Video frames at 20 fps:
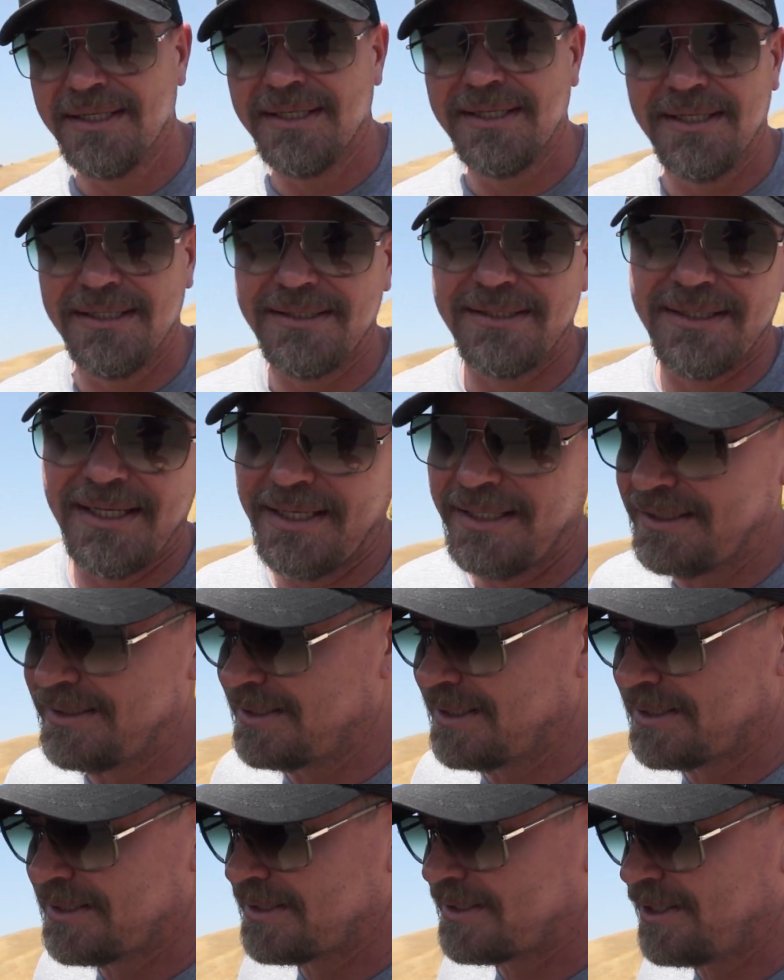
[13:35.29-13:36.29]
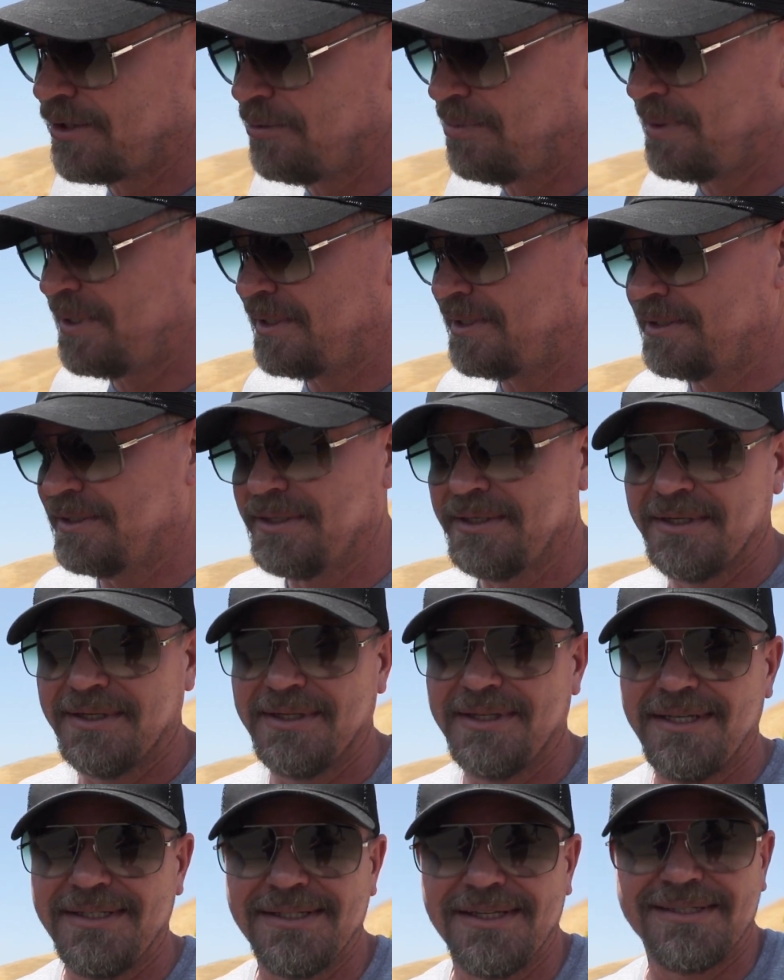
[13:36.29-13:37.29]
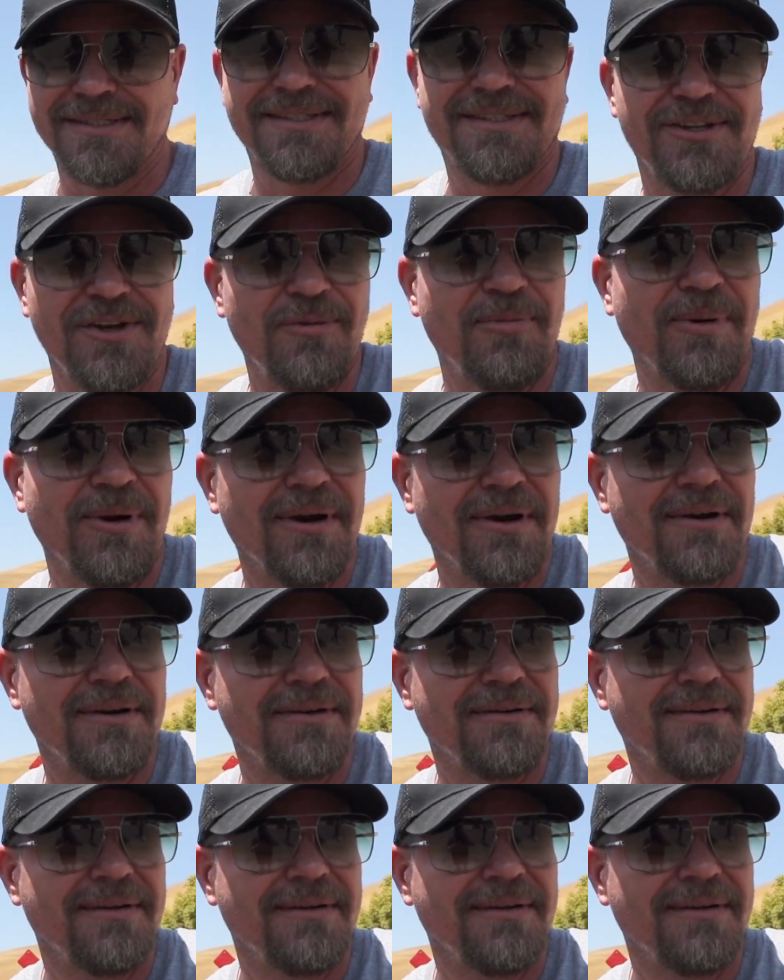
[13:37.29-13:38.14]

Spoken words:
This thing is just stupid. This is a super